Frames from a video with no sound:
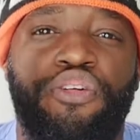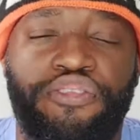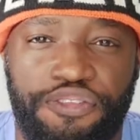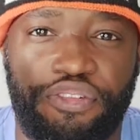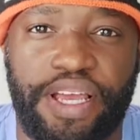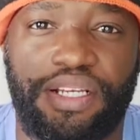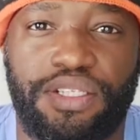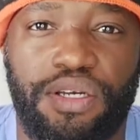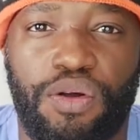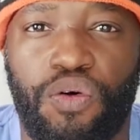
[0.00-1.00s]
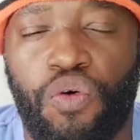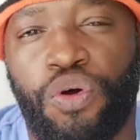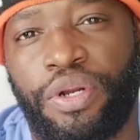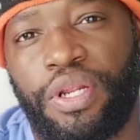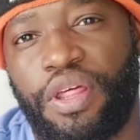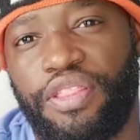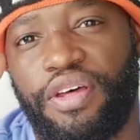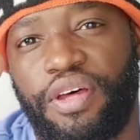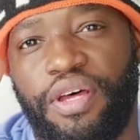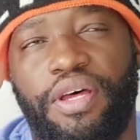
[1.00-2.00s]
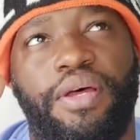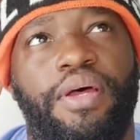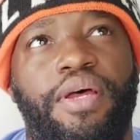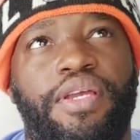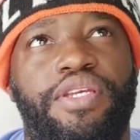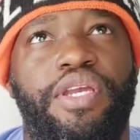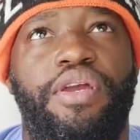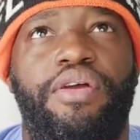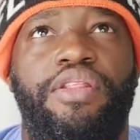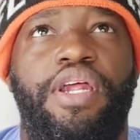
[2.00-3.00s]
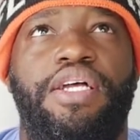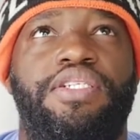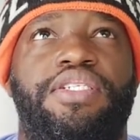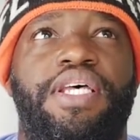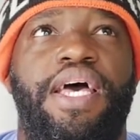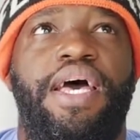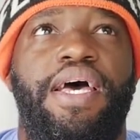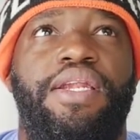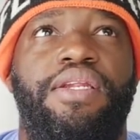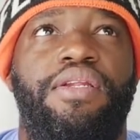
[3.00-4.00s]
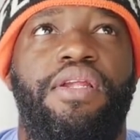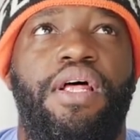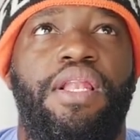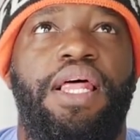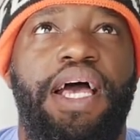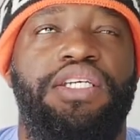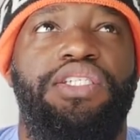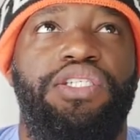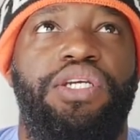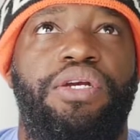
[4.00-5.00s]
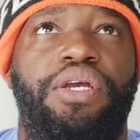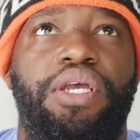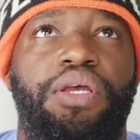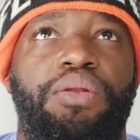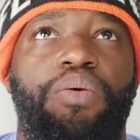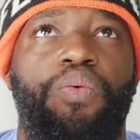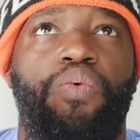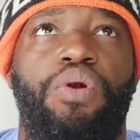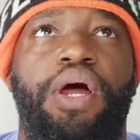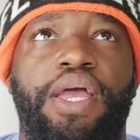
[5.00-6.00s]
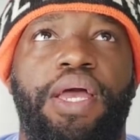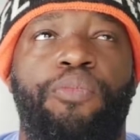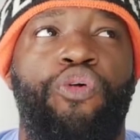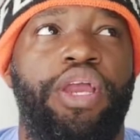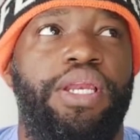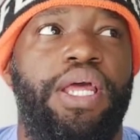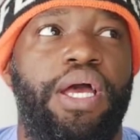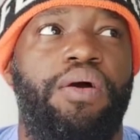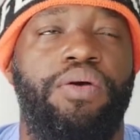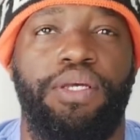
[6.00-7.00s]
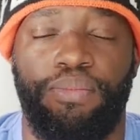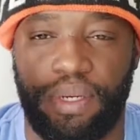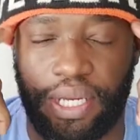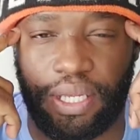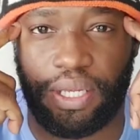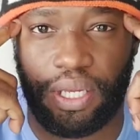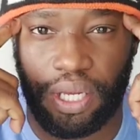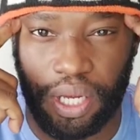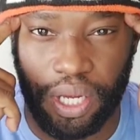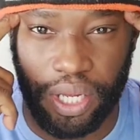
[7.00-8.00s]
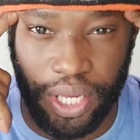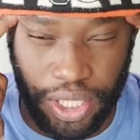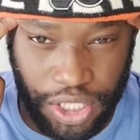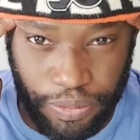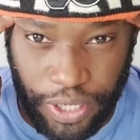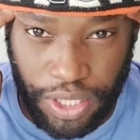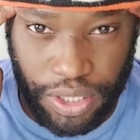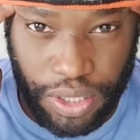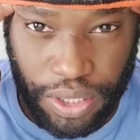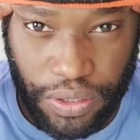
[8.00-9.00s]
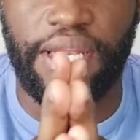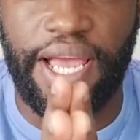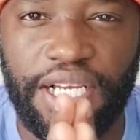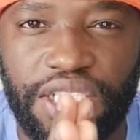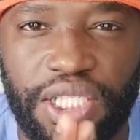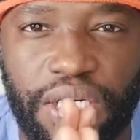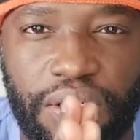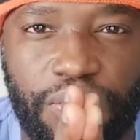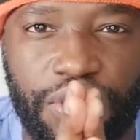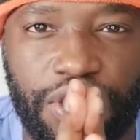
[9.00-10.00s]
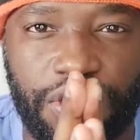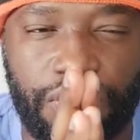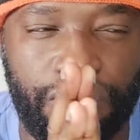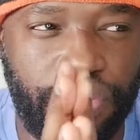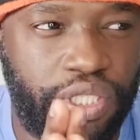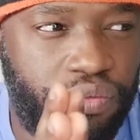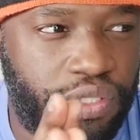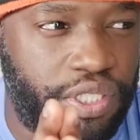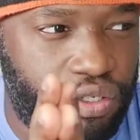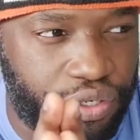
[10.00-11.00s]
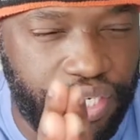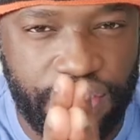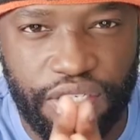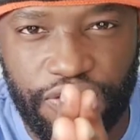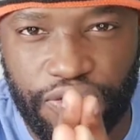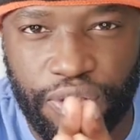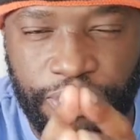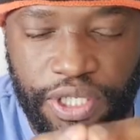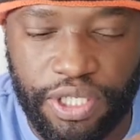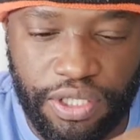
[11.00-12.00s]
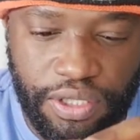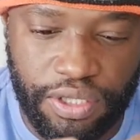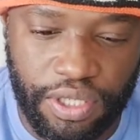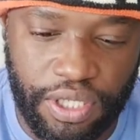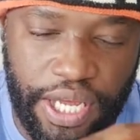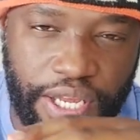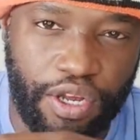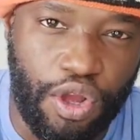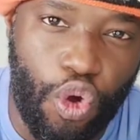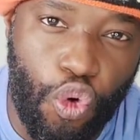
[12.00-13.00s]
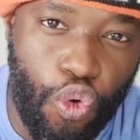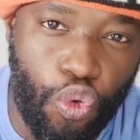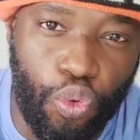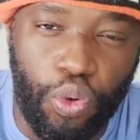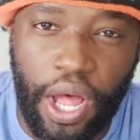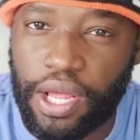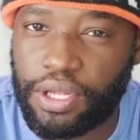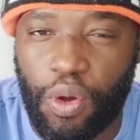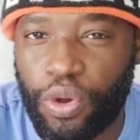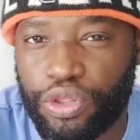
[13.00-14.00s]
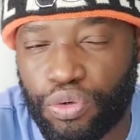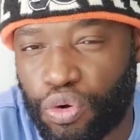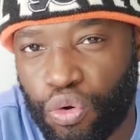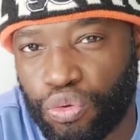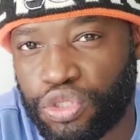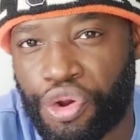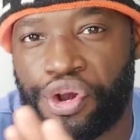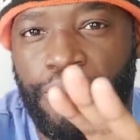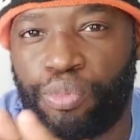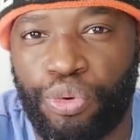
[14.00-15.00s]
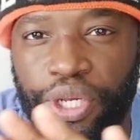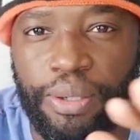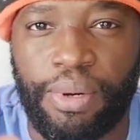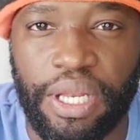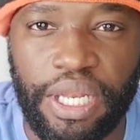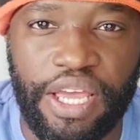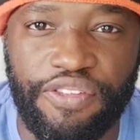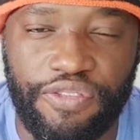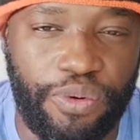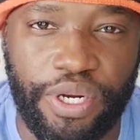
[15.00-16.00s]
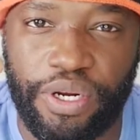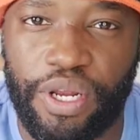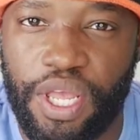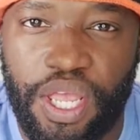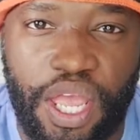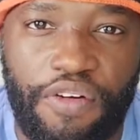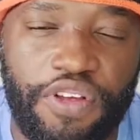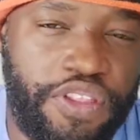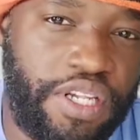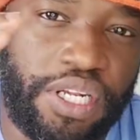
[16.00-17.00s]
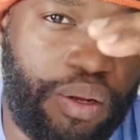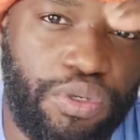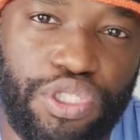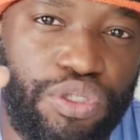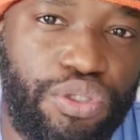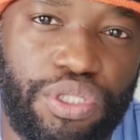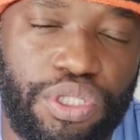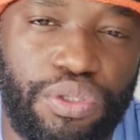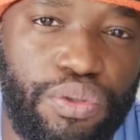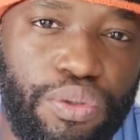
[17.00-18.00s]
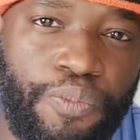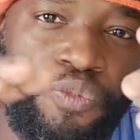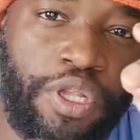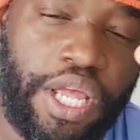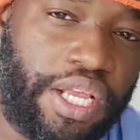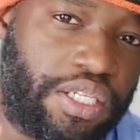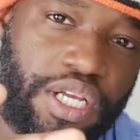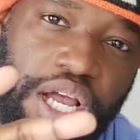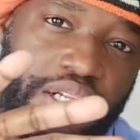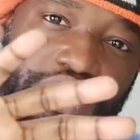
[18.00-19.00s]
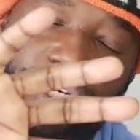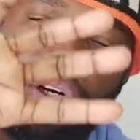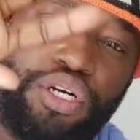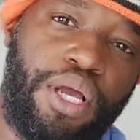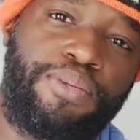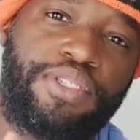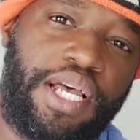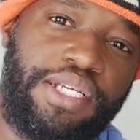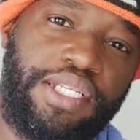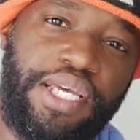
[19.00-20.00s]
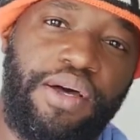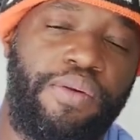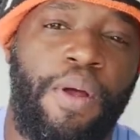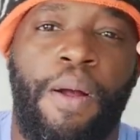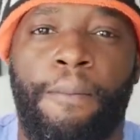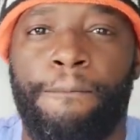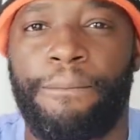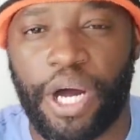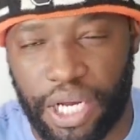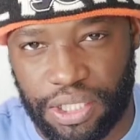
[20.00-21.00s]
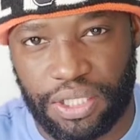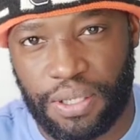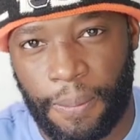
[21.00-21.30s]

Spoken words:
reflect on the year that I just had last year and where I am right now in my headspace. Last year was really, really crazy for me. It took like a whole, I went through a whole turning point in my life where everything that I was used to like got turned upside down. But